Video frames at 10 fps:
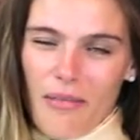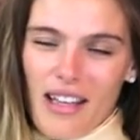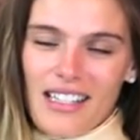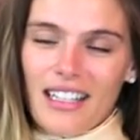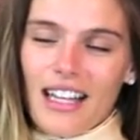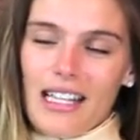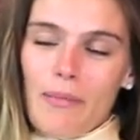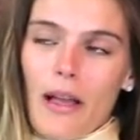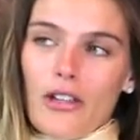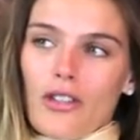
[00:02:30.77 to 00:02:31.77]
It makes it less
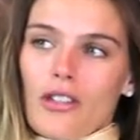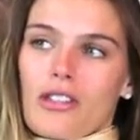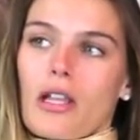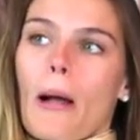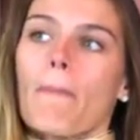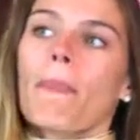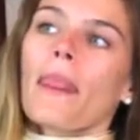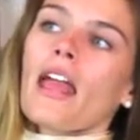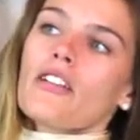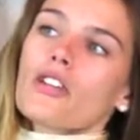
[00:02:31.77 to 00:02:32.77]
special. So
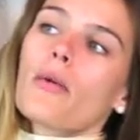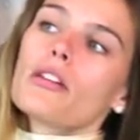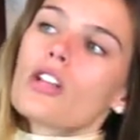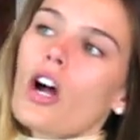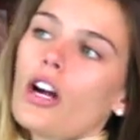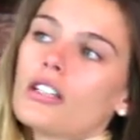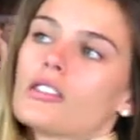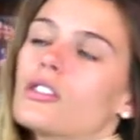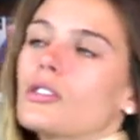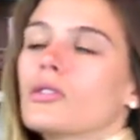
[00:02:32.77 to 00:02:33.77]
it's always hard
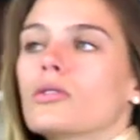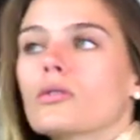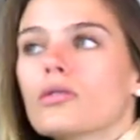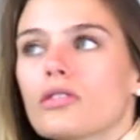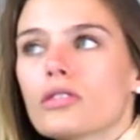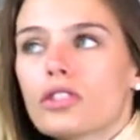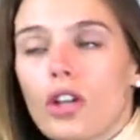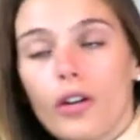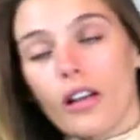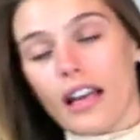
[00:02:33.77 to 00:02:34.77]
to
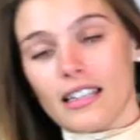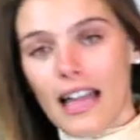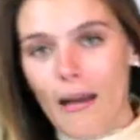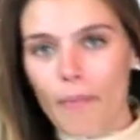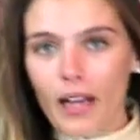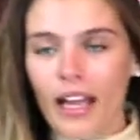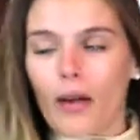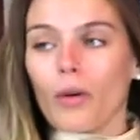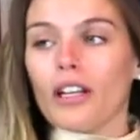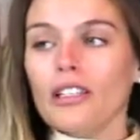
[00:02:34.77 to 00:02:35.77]
show you guys that,
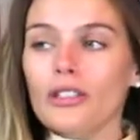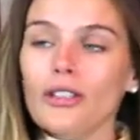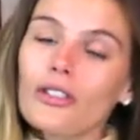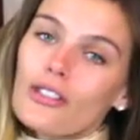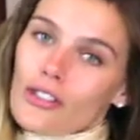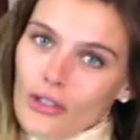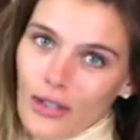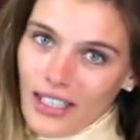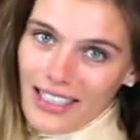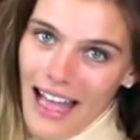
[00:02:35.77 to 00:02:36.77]
but we're gonna do a little
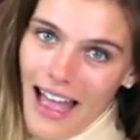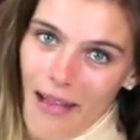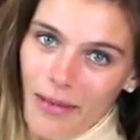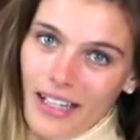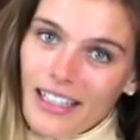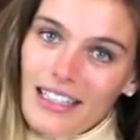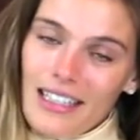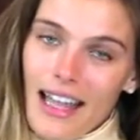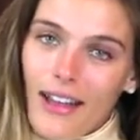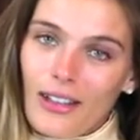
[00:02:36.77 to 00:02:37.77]
story time, and I'm gonna
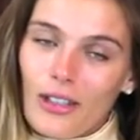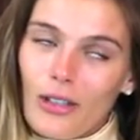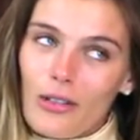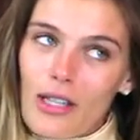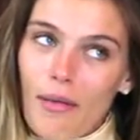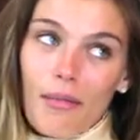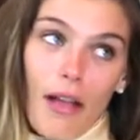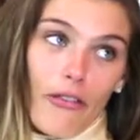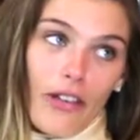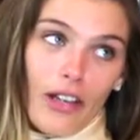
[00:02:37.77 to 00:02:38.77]
tell you some of
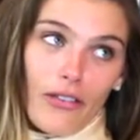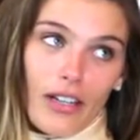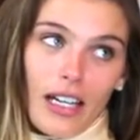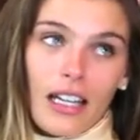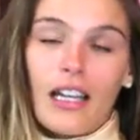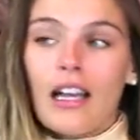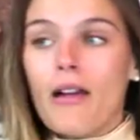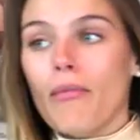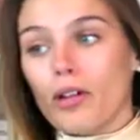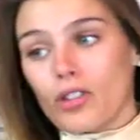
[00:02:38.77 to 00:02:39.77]
my favorite,
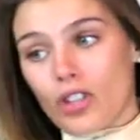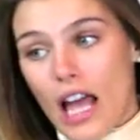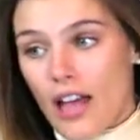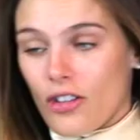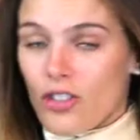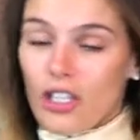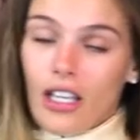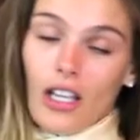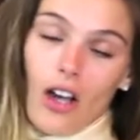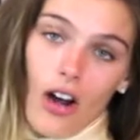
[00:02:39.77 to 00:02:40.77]
most
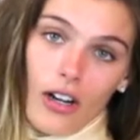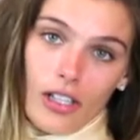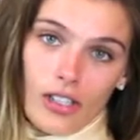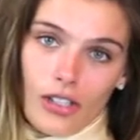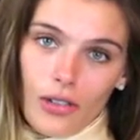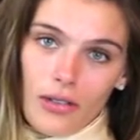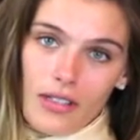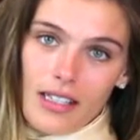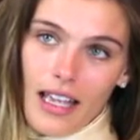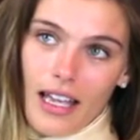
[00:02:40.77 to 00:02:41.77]
challenging, hardest
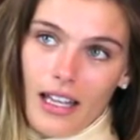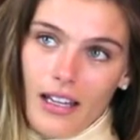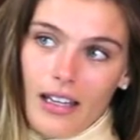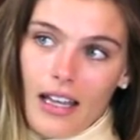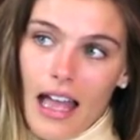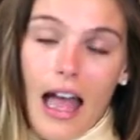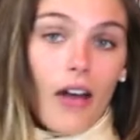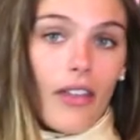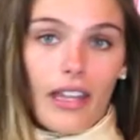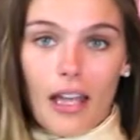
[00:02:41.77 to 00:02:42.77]
shoots and
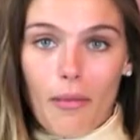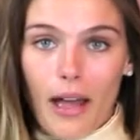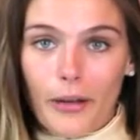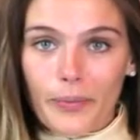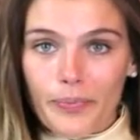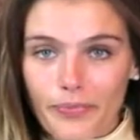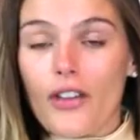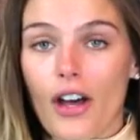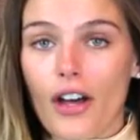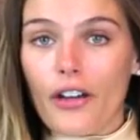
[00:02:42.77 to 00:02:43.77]
how they came out.
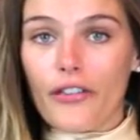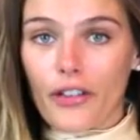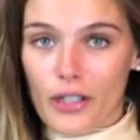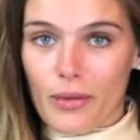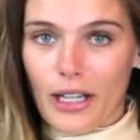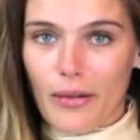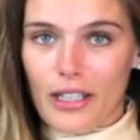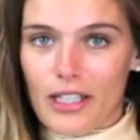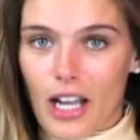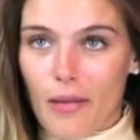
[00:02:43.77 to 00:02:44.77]
The first one I
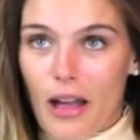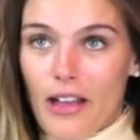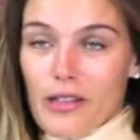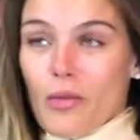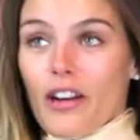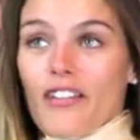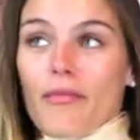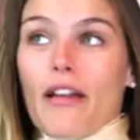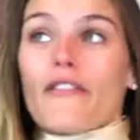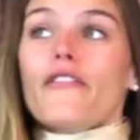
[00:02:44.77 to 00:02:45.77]
want to talk about is one of
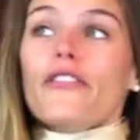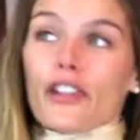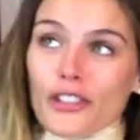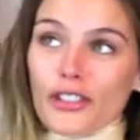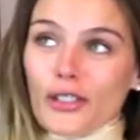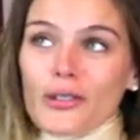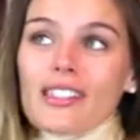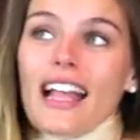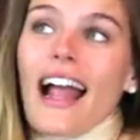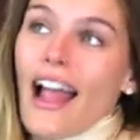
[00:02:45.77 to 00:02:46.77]
my first
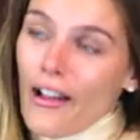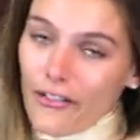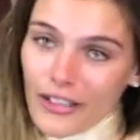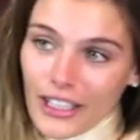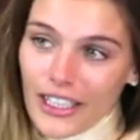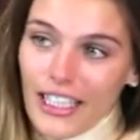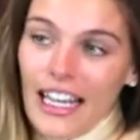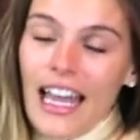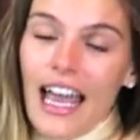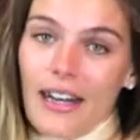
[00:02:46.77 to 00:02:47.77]
shoots ever,
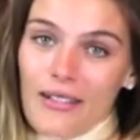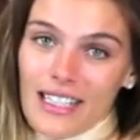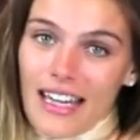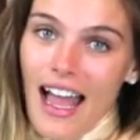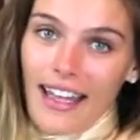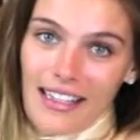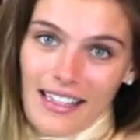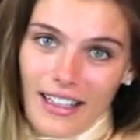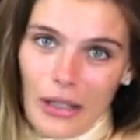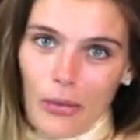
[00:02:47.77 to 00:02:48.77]
and it was in
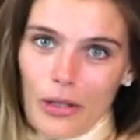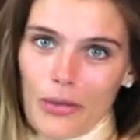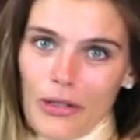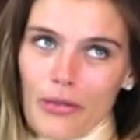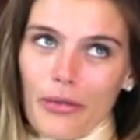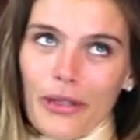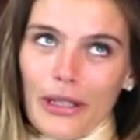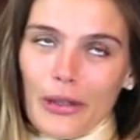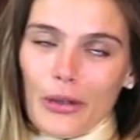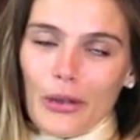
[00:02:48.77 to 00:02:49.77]
Iceland, which was
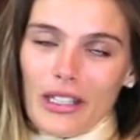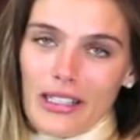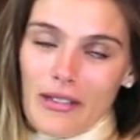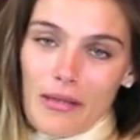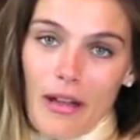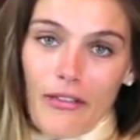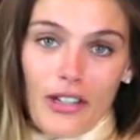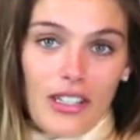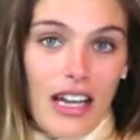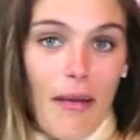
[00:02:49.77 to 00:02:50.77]
really cool because it was my
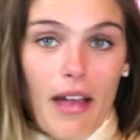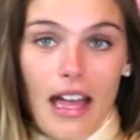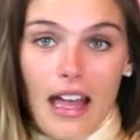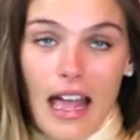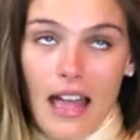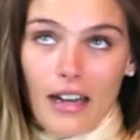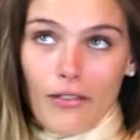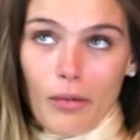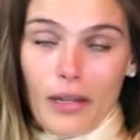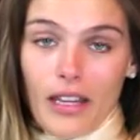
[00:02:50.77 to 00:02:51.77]
first time I had
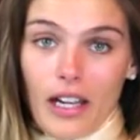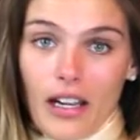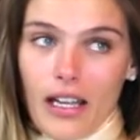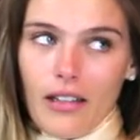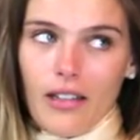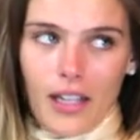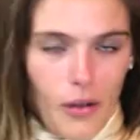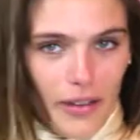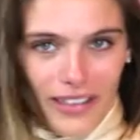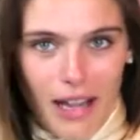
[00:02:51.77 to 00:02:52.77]
ever been there and the
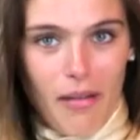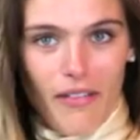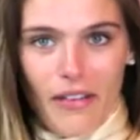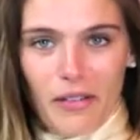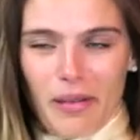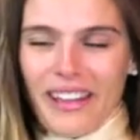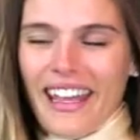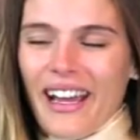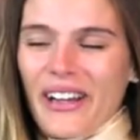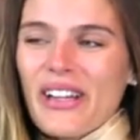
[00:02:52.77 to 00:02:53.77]
only time I've ever been
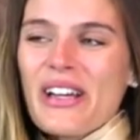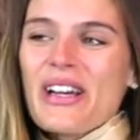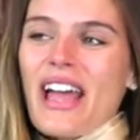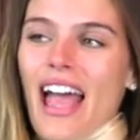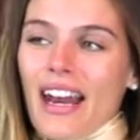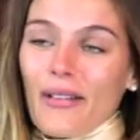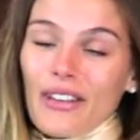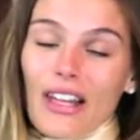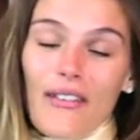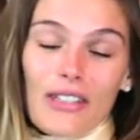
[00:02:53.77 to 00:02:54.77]
there, and I
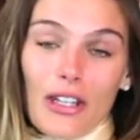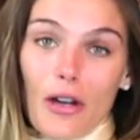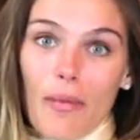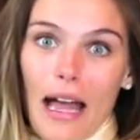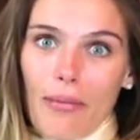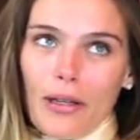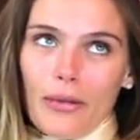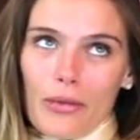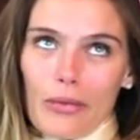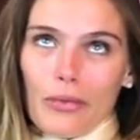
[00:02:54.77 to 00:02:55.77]
would love to go back, but
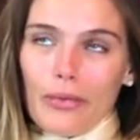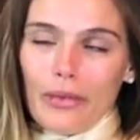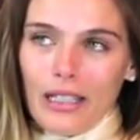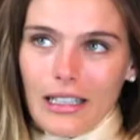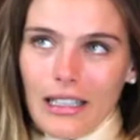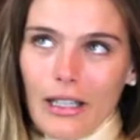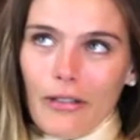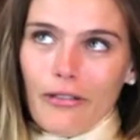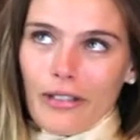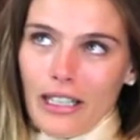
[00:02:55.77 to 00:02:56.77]
it was really,
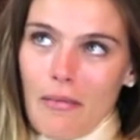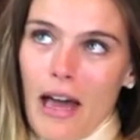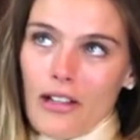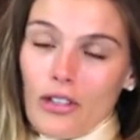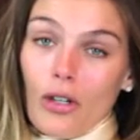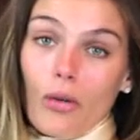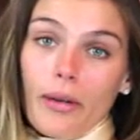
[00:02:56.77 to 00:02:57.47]
really magical.